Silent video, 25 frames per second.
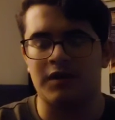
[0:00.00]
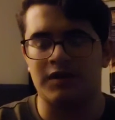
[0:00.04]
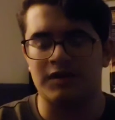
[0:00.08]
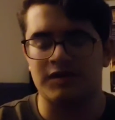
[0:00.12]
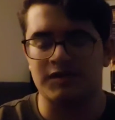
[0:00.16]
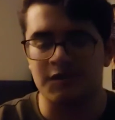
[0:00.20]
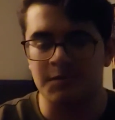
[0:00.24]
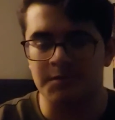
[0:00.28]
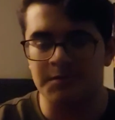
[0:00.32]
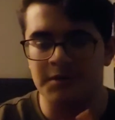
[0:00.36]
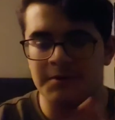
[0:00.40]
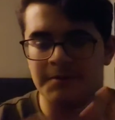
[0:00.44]
And
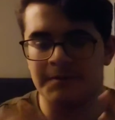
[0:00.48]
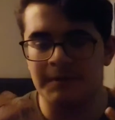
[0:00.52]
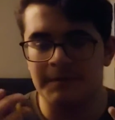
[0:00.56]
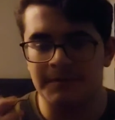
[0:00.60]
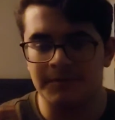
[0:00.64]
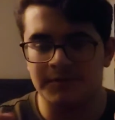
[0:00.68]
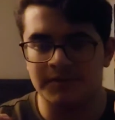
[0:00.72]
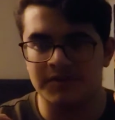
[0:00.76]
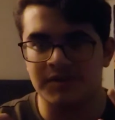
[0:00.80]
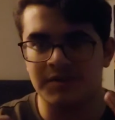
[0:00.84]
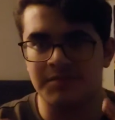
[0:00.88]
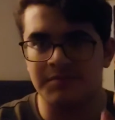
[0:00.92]
so many
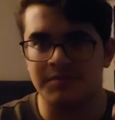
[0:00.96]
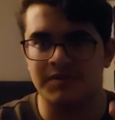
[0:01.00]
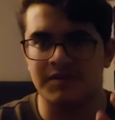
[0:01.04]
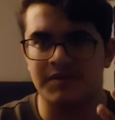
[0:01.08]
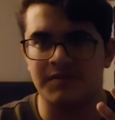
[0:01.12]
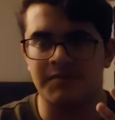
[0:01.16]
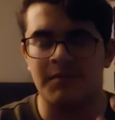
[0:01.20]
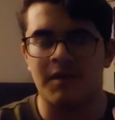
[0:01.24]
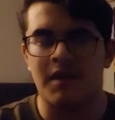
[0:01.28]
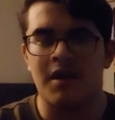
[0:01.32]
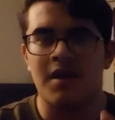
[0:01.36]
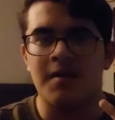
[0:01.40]
people seem
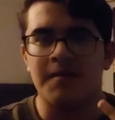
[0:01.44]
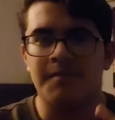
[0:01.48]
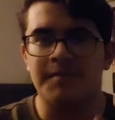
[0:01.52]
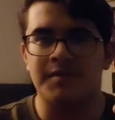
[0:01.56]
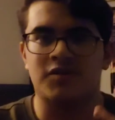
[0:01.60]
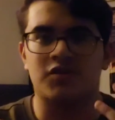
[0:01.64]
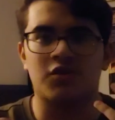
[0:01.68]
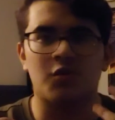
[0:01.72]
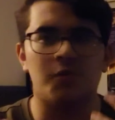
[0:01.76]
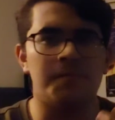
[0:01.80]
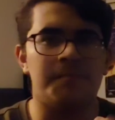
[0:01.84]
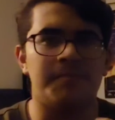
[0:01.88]
to be
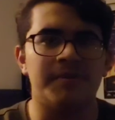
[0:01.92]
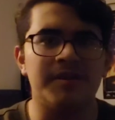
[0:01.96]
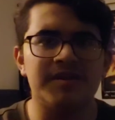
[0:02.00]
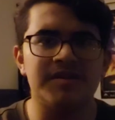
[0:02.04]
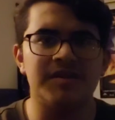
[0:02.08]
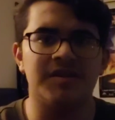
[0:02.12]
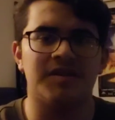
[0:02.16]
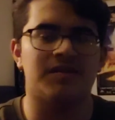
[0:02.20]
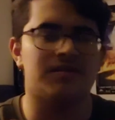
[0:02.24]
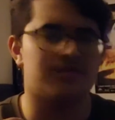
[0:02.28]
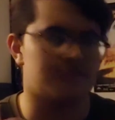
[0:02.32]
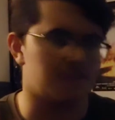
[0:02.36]
so
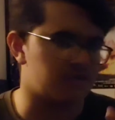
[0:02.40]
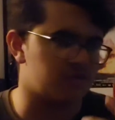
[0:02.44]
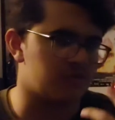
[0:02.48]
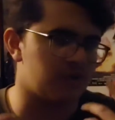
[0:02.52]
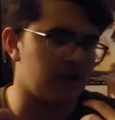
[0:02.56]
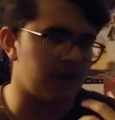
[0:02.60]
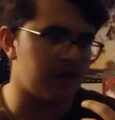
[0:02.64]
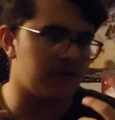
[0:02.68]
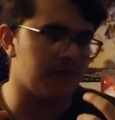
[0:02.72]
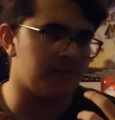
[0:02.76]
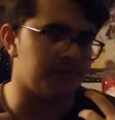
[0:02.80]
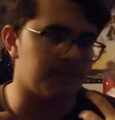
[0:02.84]
busy to
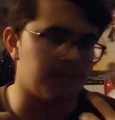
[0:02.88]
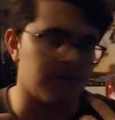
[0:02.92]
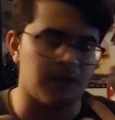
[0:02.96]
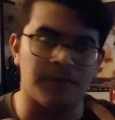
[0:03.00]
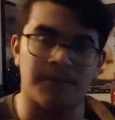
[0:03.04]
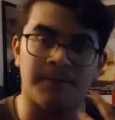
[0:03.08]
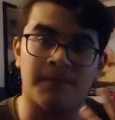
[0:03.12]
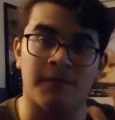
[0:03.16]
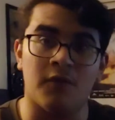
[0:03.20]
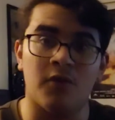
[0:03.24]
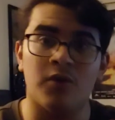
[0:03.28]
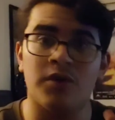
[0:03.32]
try to
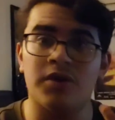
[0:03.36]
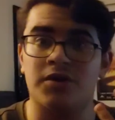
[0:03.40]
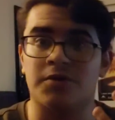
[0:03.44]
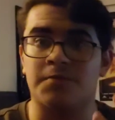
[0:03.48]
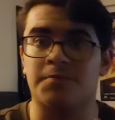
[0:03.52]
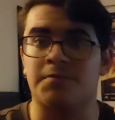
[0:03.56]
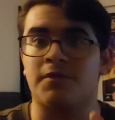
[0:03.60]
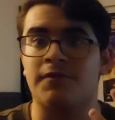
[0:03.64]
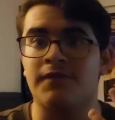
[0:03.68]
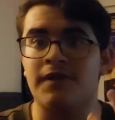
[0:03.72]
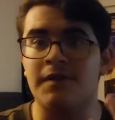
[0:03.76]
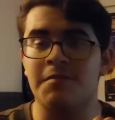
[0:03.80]
avoid or
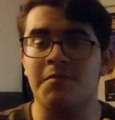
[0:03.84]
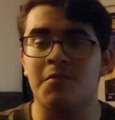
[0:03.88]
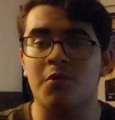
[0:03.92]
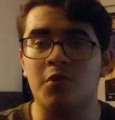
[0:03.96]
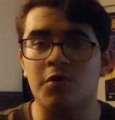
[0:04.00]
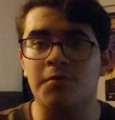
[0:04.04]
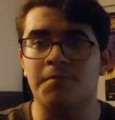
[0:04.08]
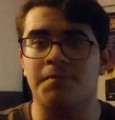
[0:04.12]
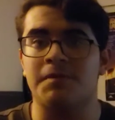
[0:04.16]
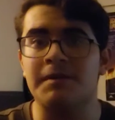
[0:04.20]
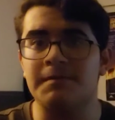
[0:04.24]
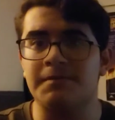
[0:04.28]
prevent
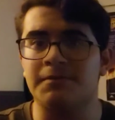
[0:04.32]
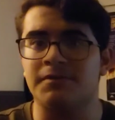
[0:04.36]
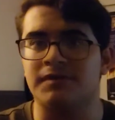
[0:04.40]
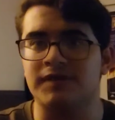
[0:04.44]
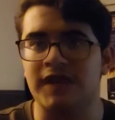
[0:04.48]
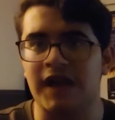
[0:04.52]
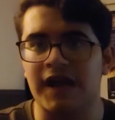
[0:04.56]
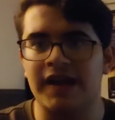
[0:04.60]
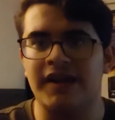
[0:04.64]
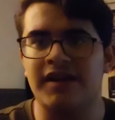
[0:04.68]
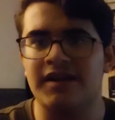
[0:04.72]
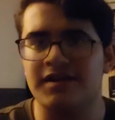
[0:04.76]
more people
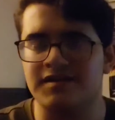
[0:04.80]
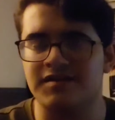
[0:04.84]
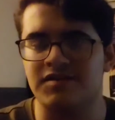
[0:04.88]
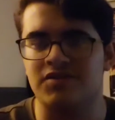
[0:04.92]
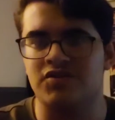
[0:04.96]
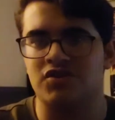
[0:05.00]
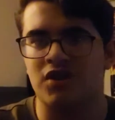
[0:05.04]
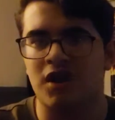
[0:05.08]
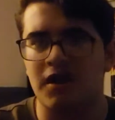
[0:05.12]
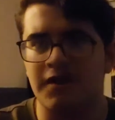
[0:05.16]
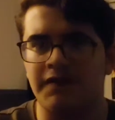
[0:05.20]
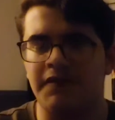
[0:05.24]
dying in
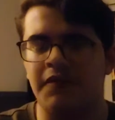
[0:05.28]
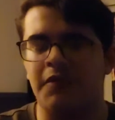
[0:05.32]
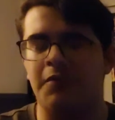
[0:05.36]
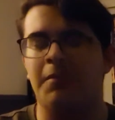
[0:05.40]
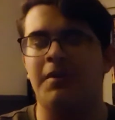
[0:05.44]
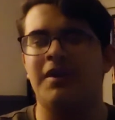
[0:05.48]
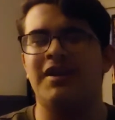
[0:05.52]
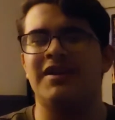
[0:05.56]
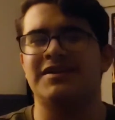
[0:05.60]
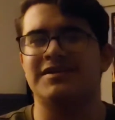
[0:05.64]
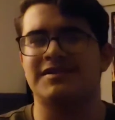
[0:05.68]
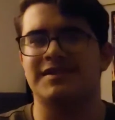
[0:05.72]
such awful
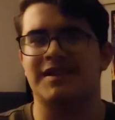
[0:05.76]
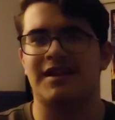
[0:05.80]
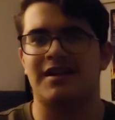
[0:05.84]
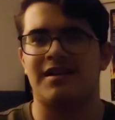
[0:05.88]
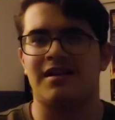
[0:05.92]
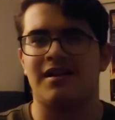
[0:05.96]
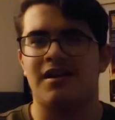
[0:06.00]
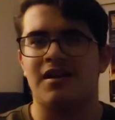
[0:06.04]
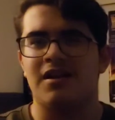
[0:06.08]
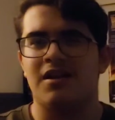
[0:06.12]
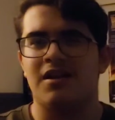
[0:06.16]
ways that